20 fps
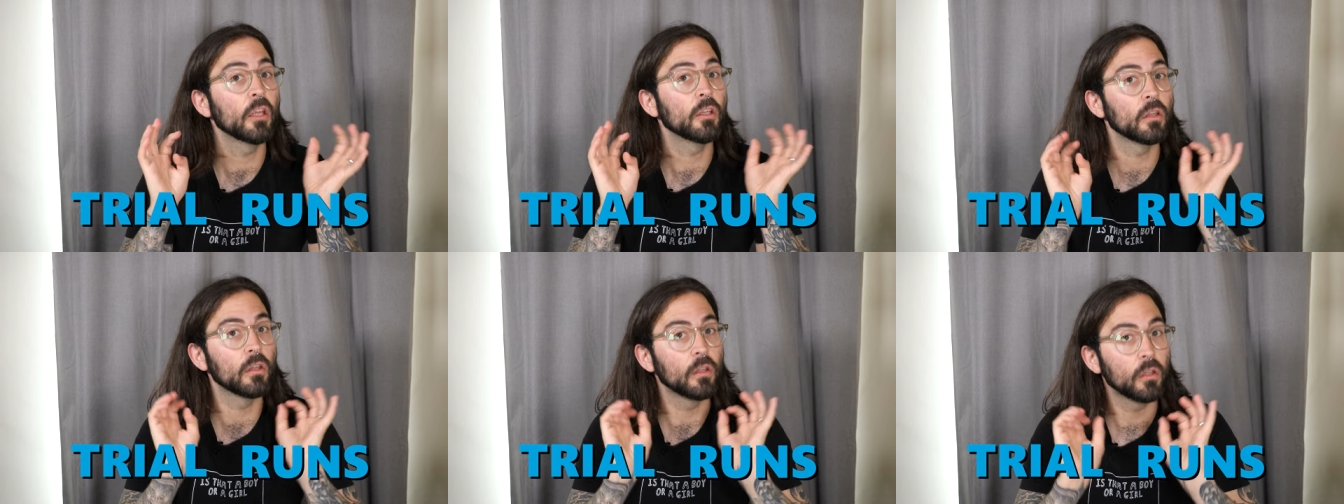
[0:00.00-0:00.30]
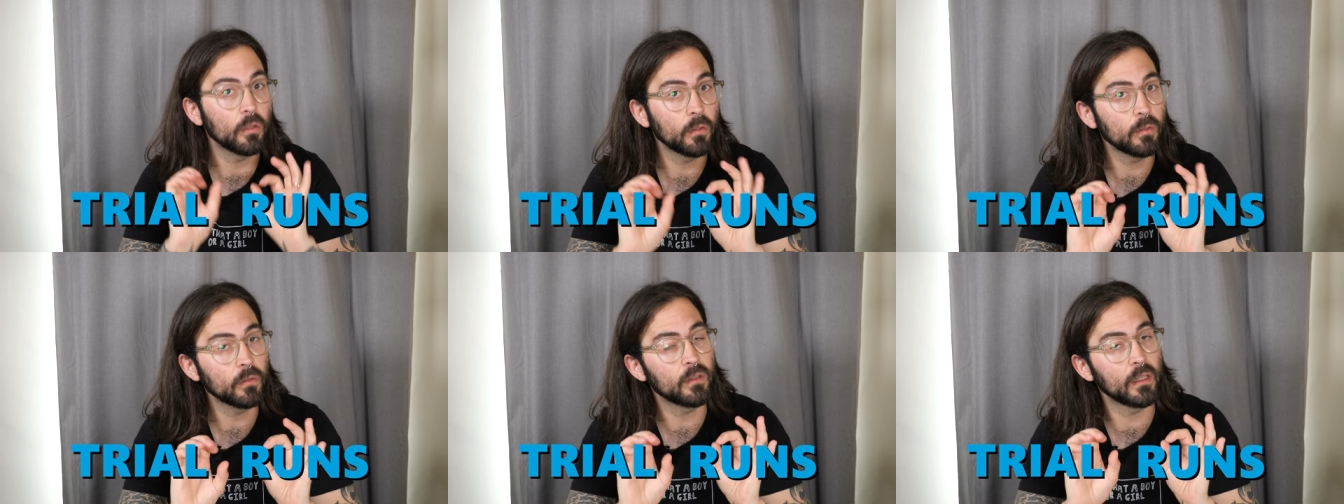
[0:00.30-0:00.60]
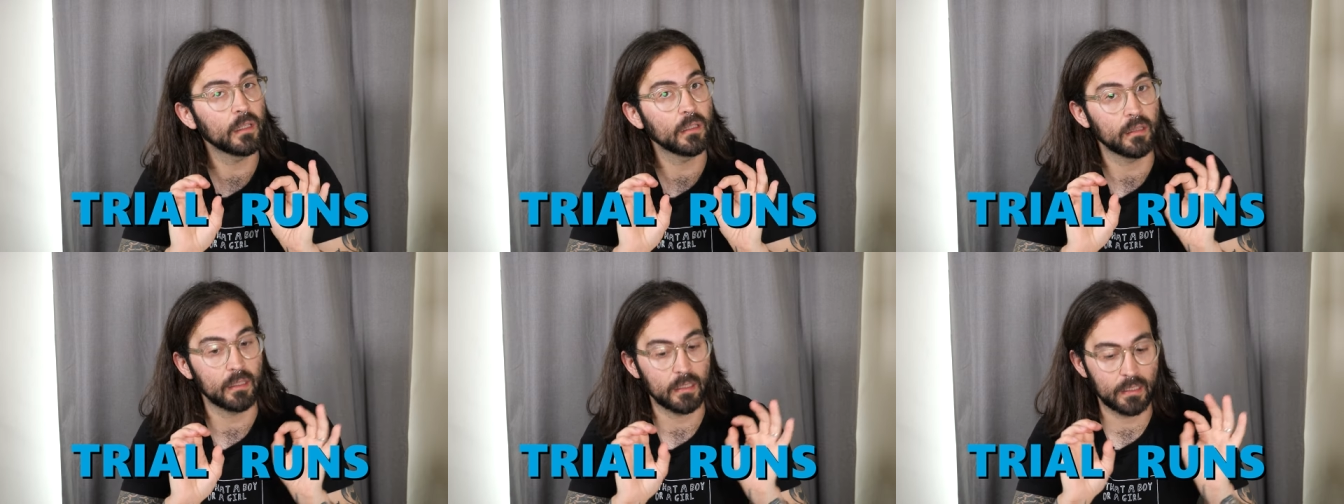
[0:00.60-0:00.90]

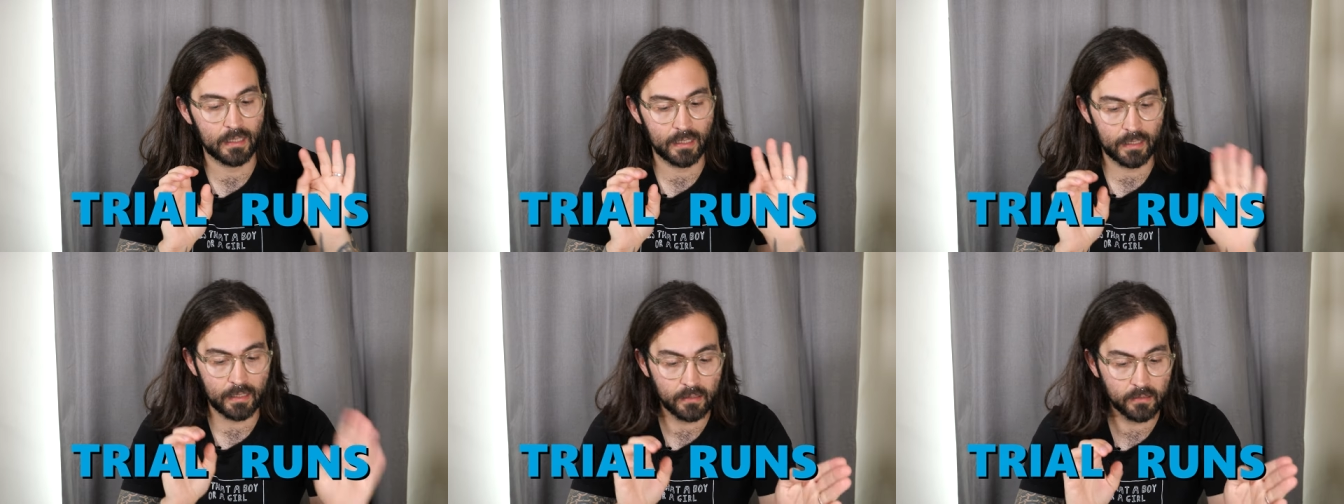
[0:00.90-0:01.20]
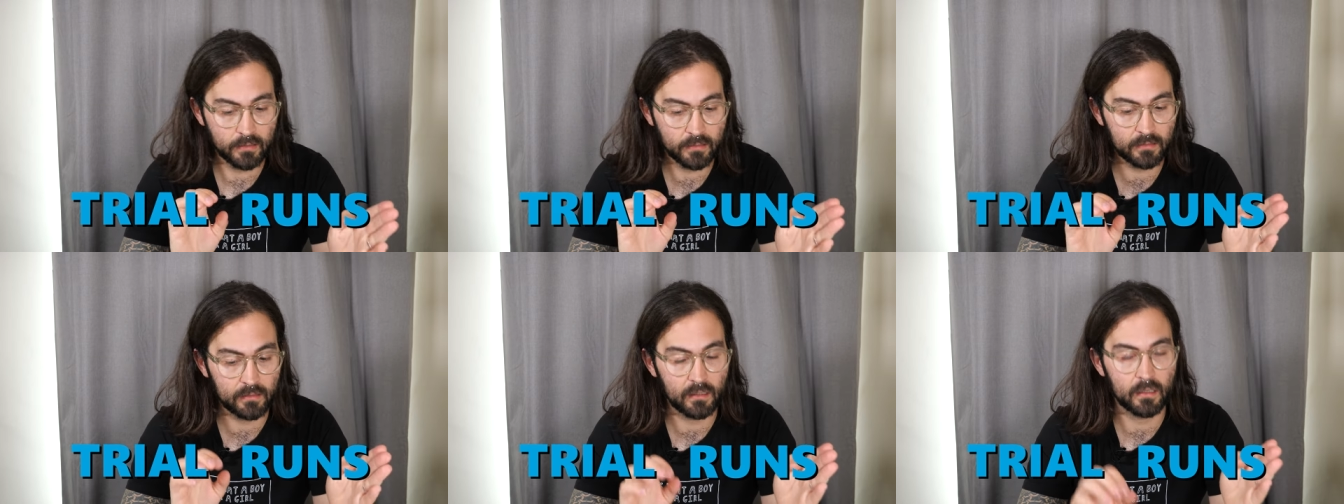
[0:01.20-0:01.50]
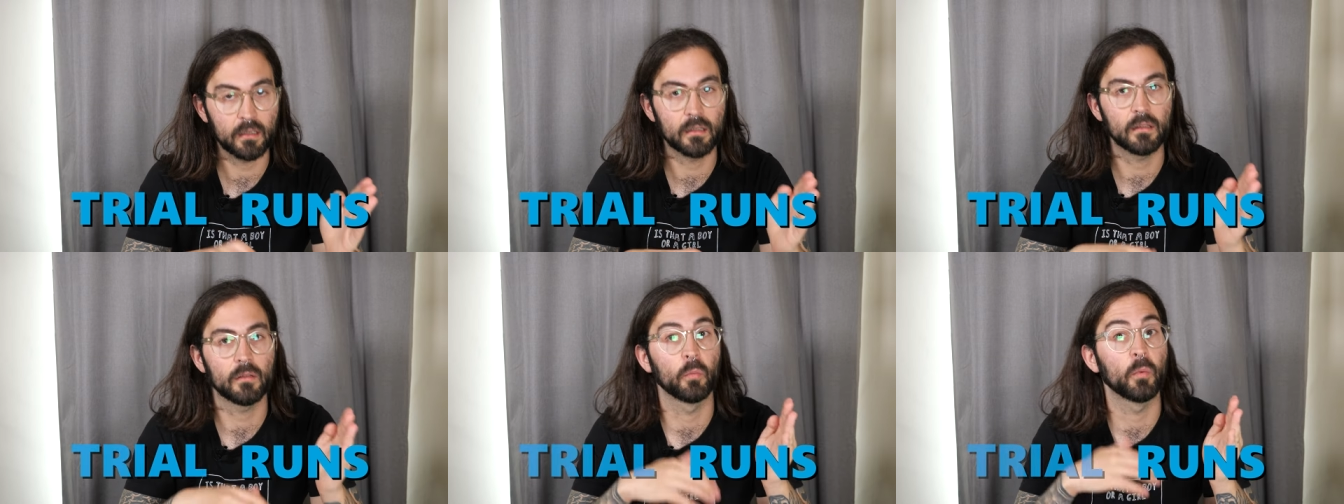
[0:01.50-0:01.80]
using the
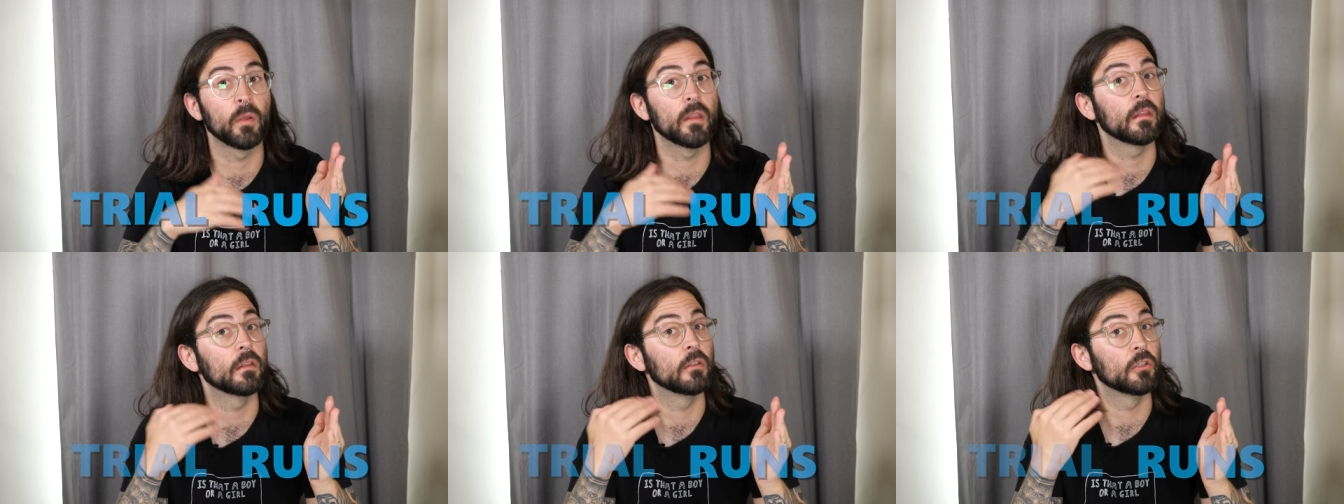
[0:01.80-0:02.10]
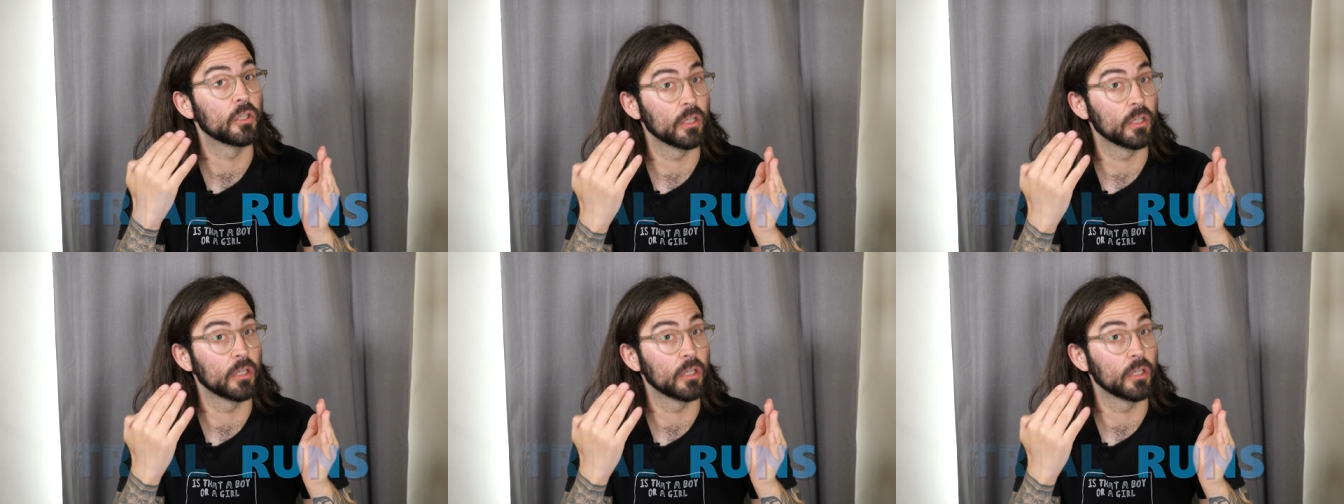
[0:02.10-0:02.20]
inserts with